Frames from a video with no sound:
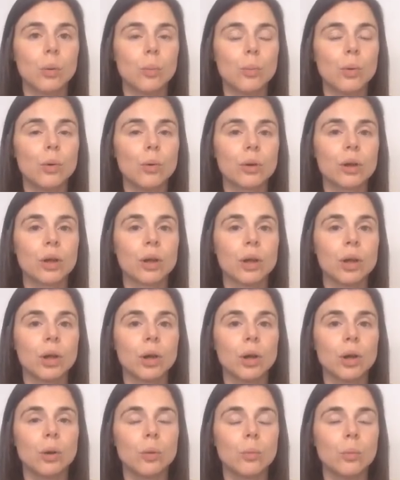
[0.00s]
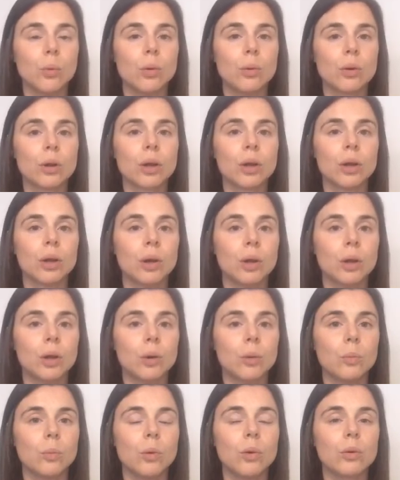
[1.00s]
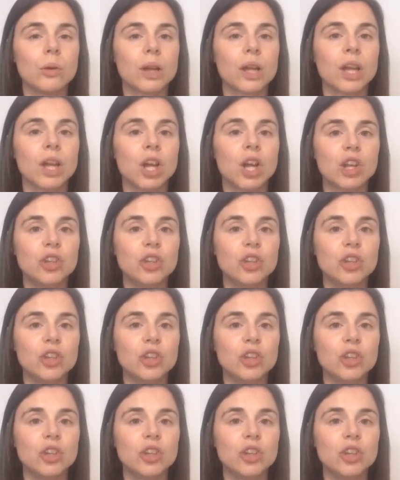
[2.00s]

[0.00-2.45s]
walk, walk, walk,